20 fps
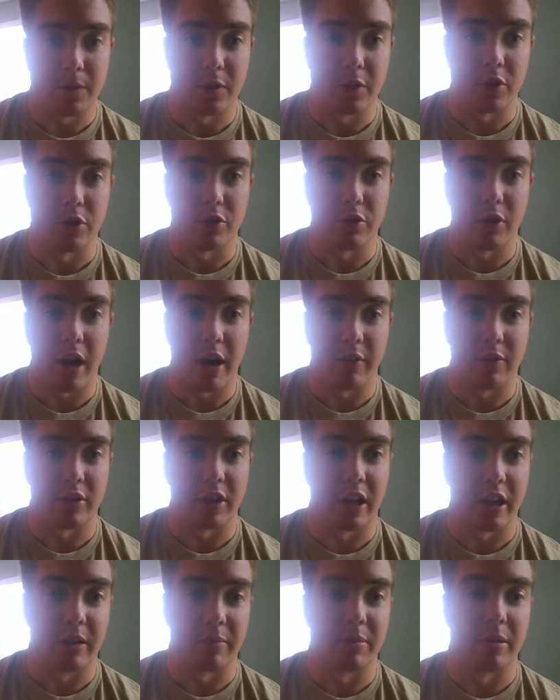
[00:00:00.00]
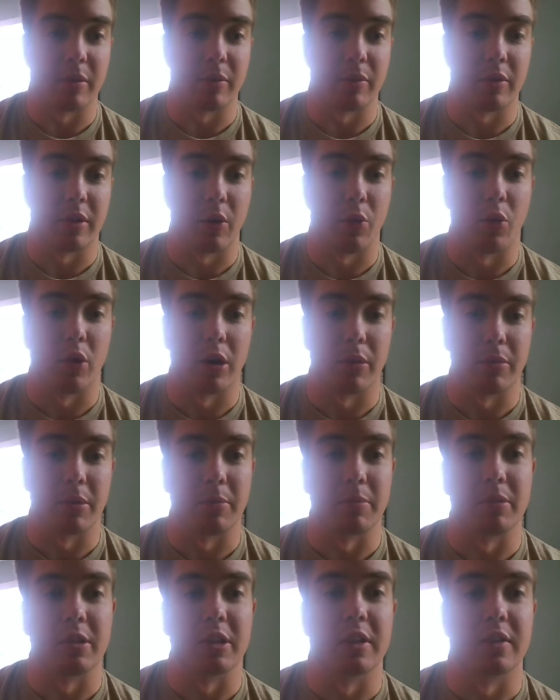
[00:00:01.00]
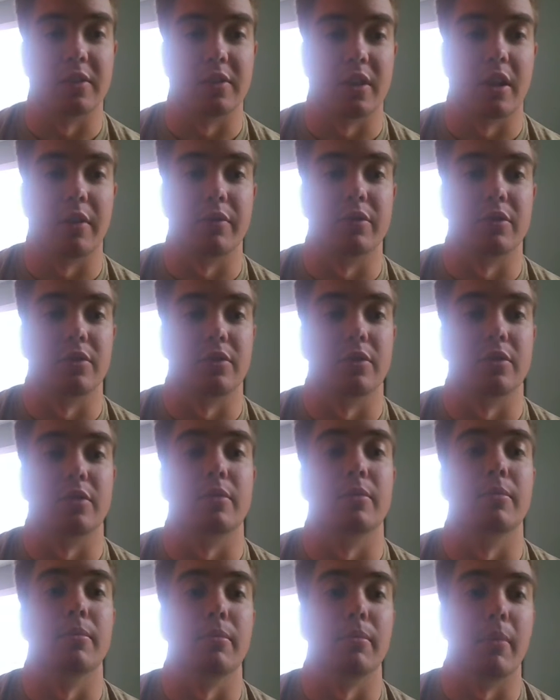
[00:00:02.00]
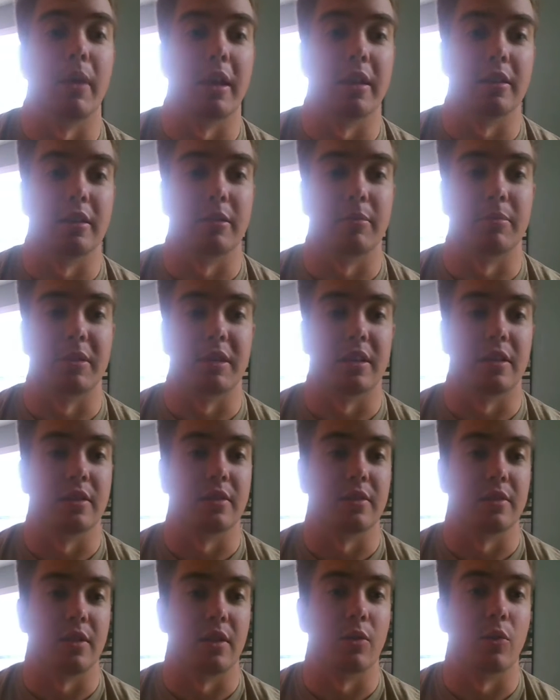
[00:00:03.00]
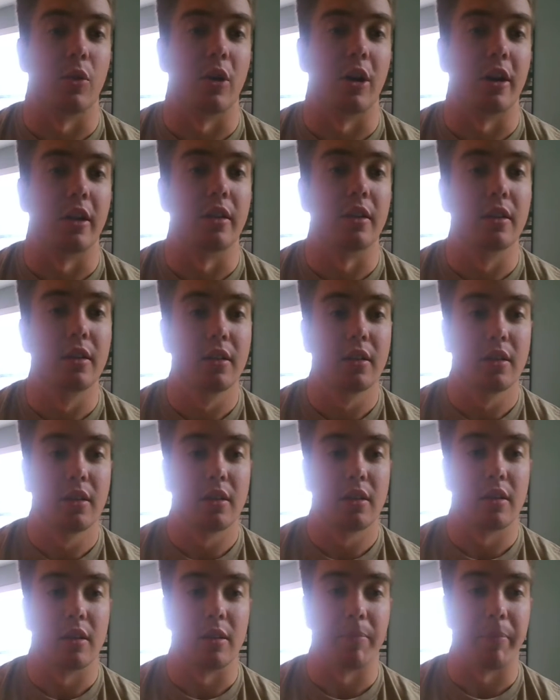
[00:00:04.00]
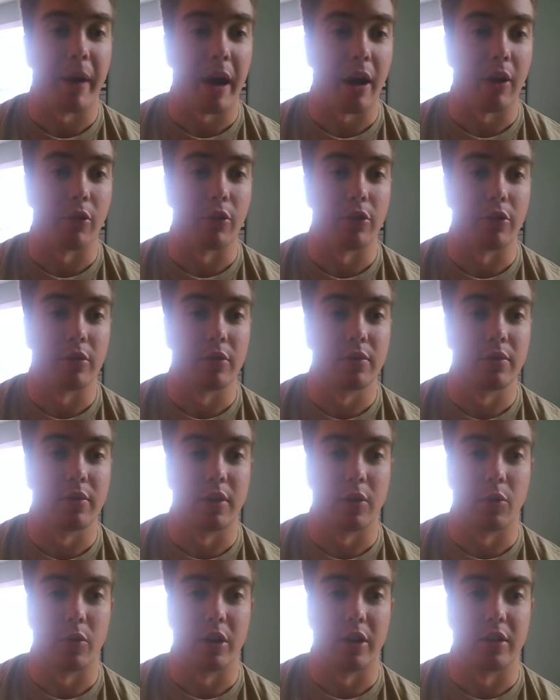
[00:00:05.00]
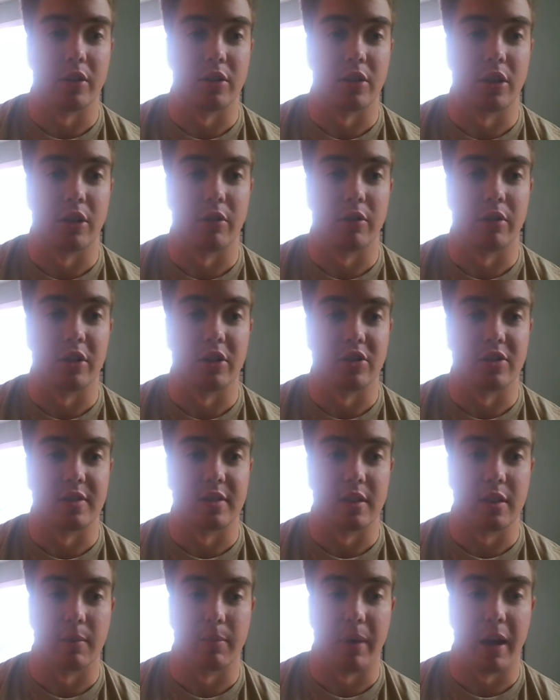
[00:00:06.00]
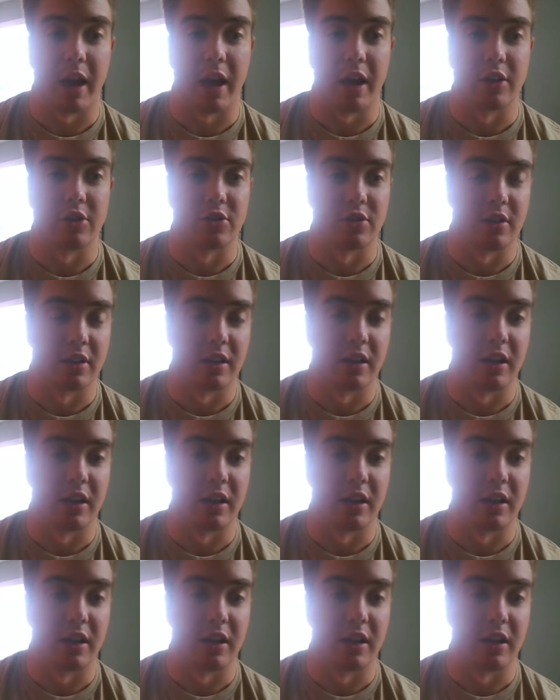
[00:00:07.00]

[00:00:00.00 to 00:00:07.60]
you have a lot of people that want to be police officers mainly because they want the power. They want, they just see the badge, the